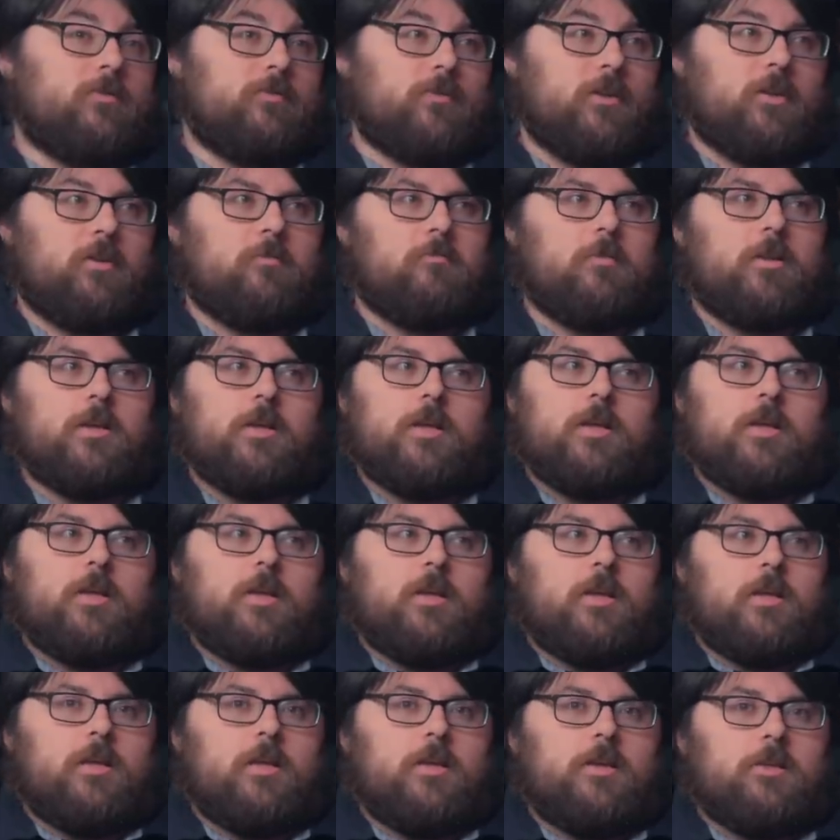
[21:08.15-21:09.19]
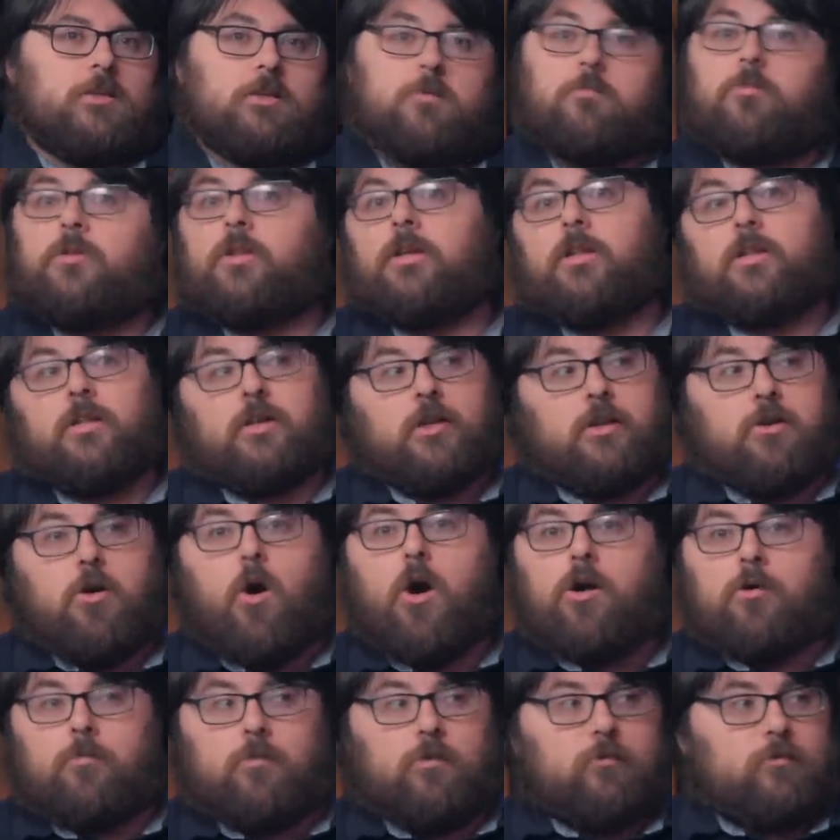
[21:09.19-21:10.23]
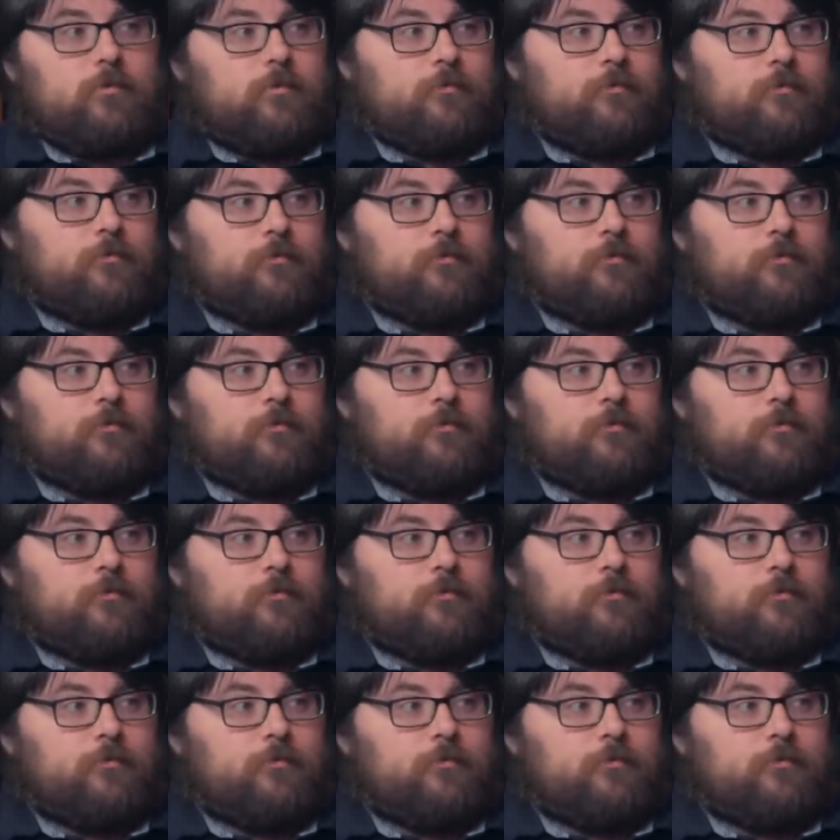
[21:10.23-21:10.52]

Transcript: film is completely inaudible.